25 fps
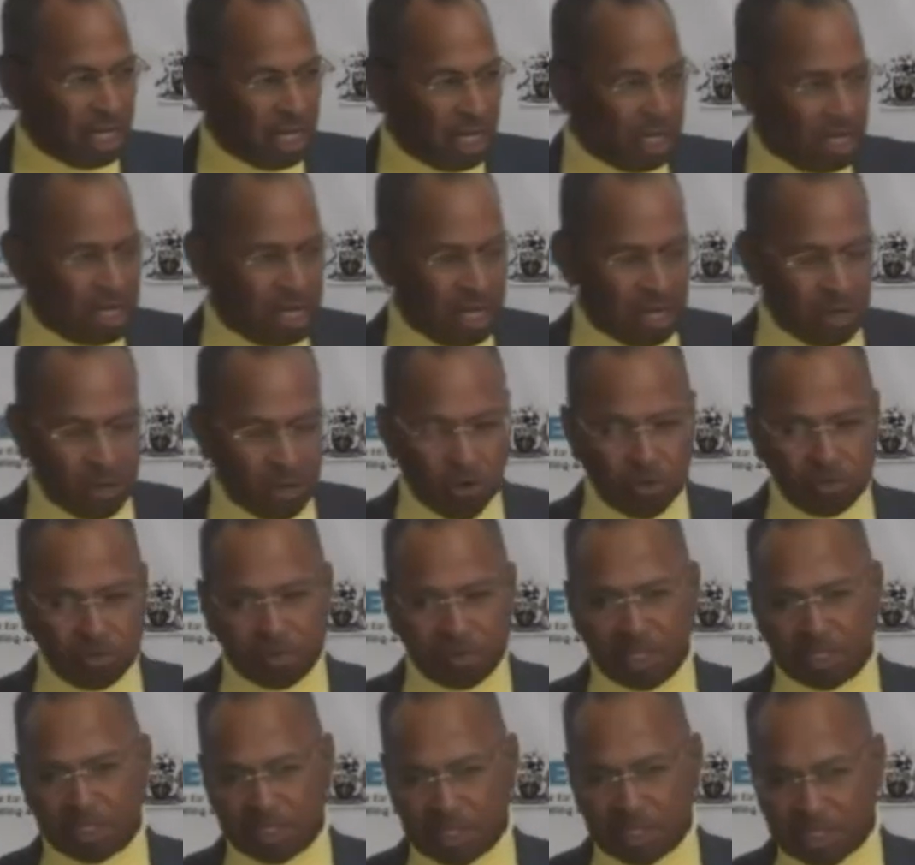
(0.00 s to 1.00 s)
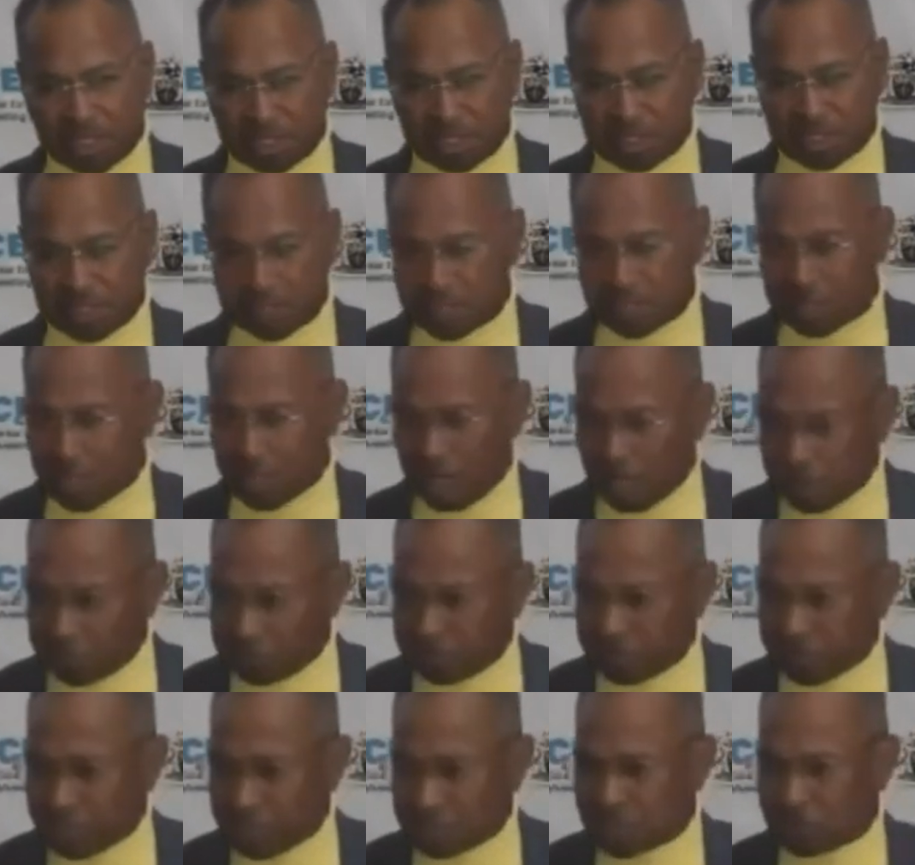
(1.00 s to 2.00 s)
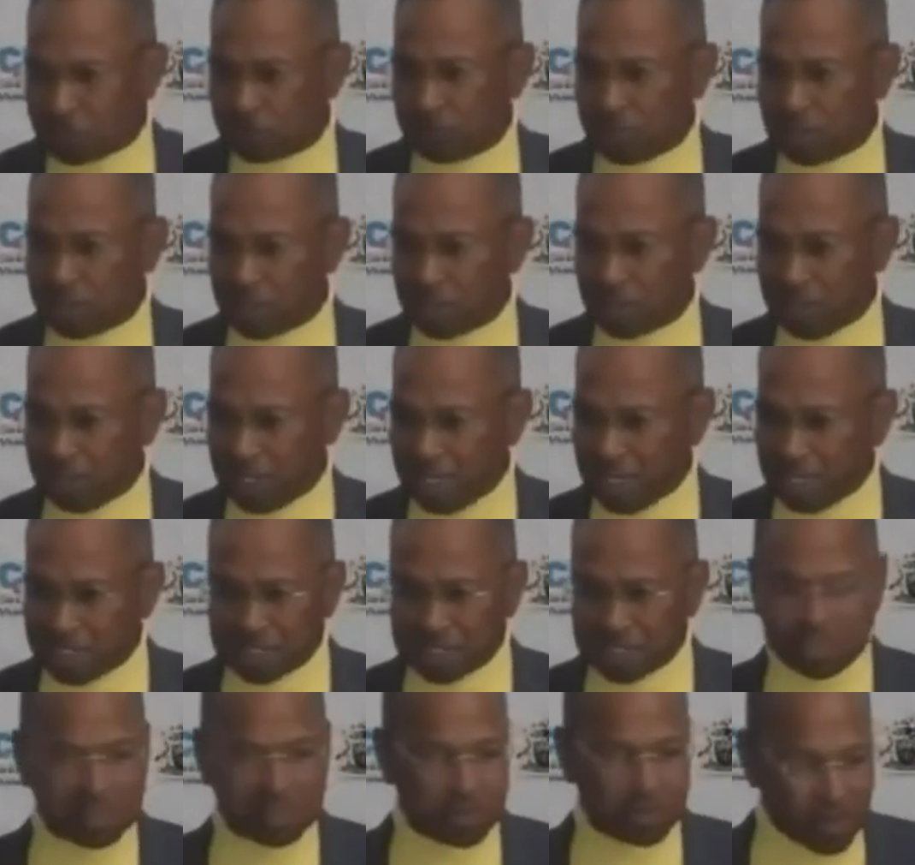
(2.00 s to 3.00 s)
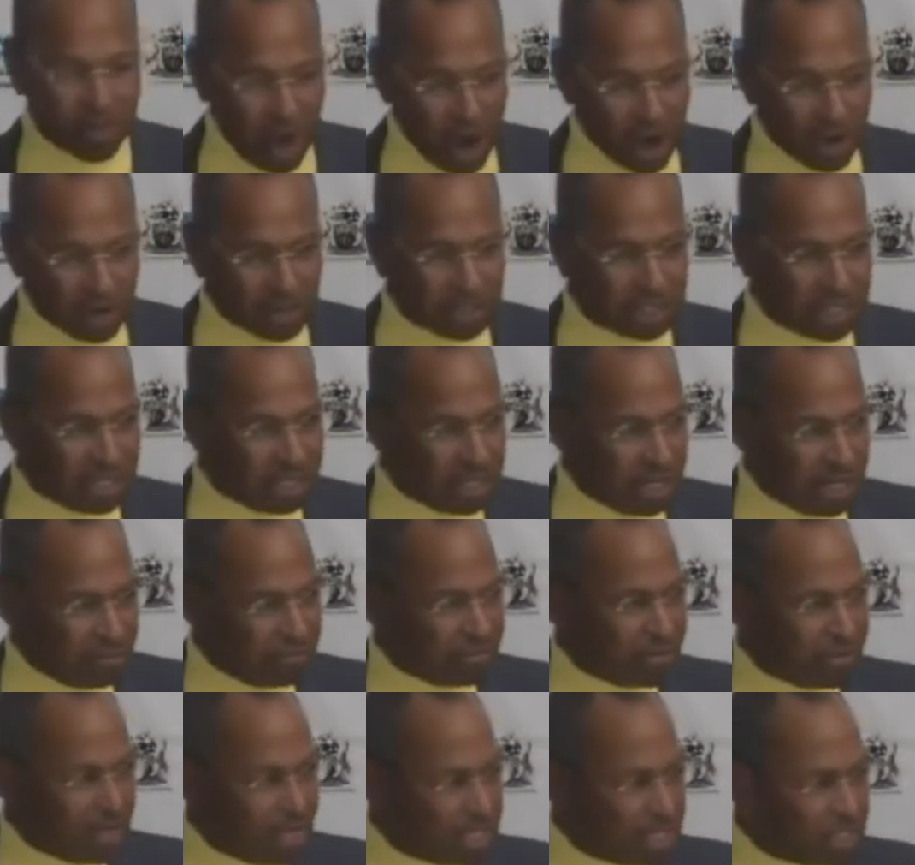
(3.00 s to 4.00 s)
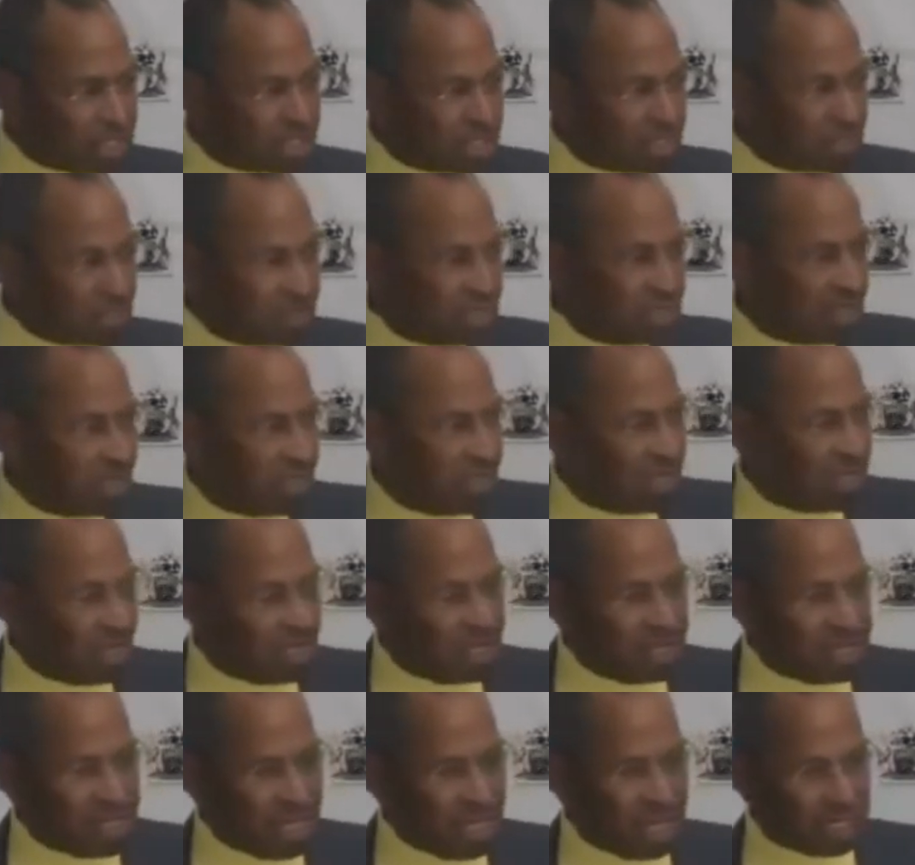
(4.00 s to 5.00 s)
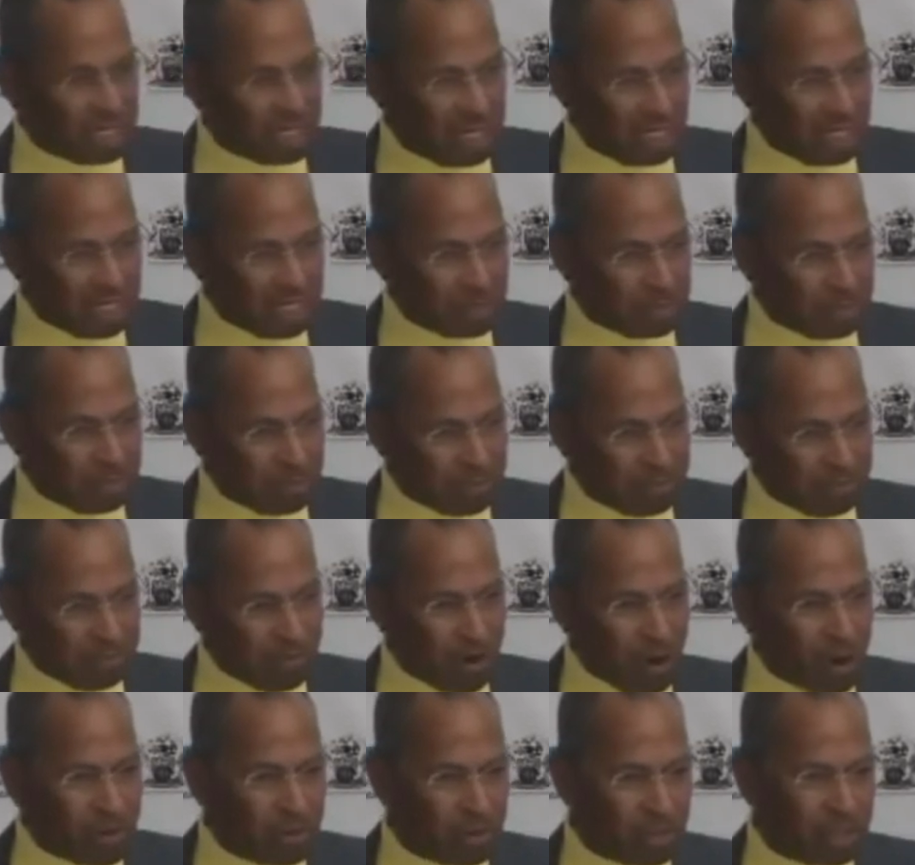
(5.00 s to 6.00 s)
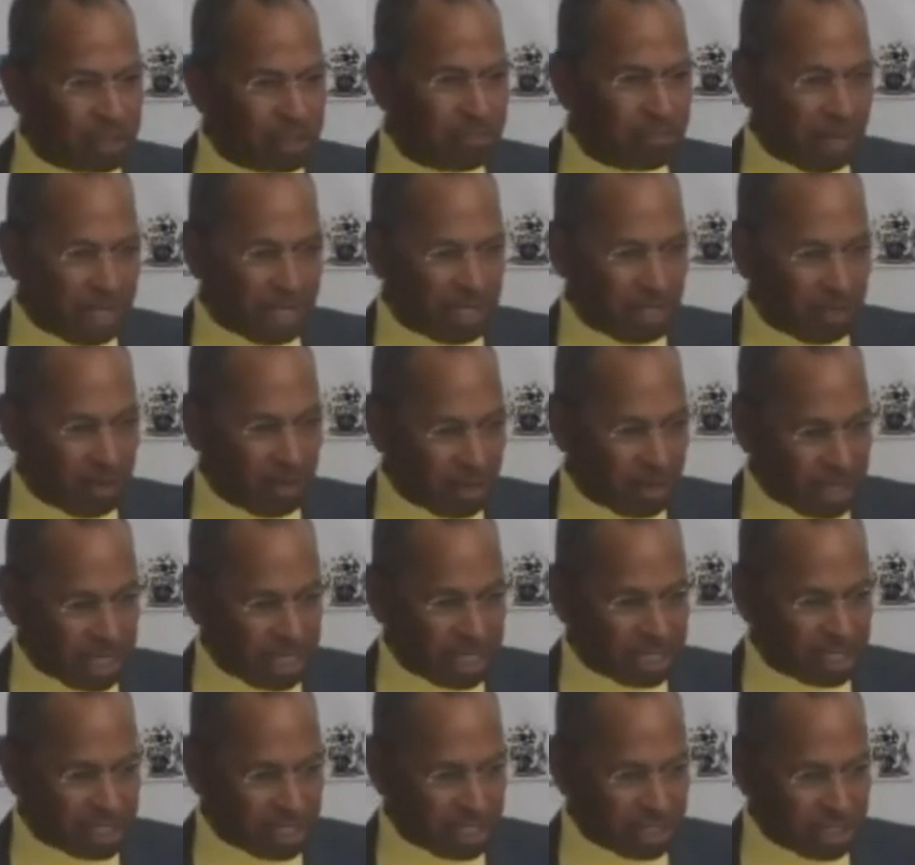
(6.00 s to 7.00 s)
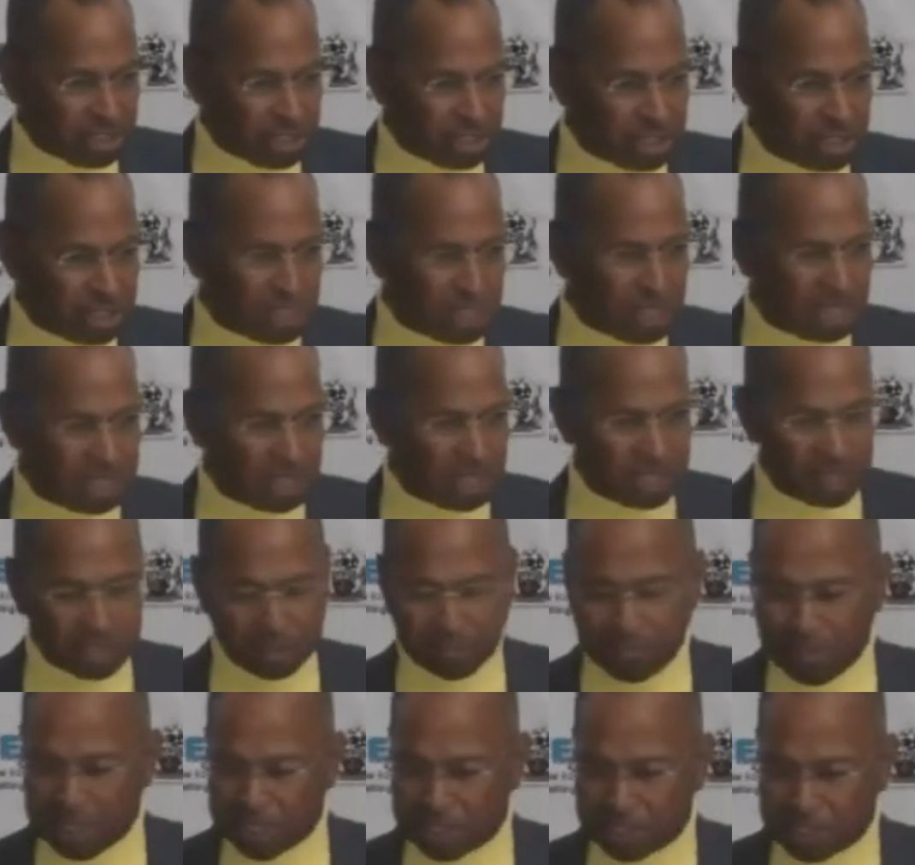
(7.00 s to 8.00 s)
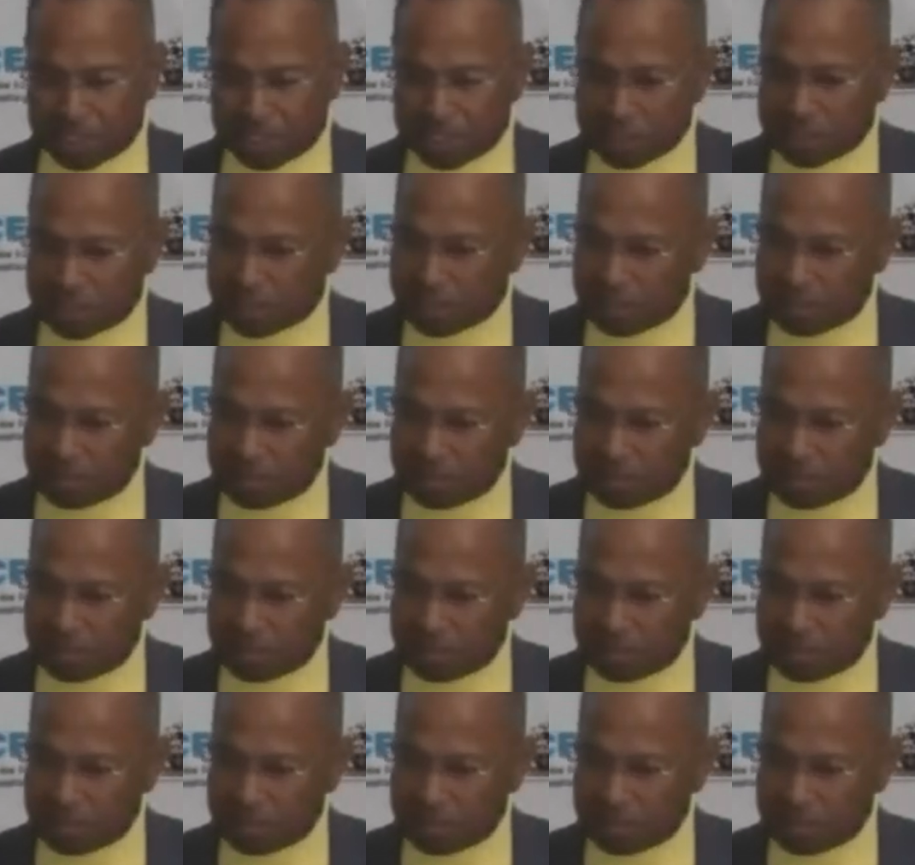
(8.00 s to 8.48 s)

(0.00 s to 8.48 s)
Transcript: And I hope that this conference will coalesce around the definition that is put forward by the organizations I just mentioned.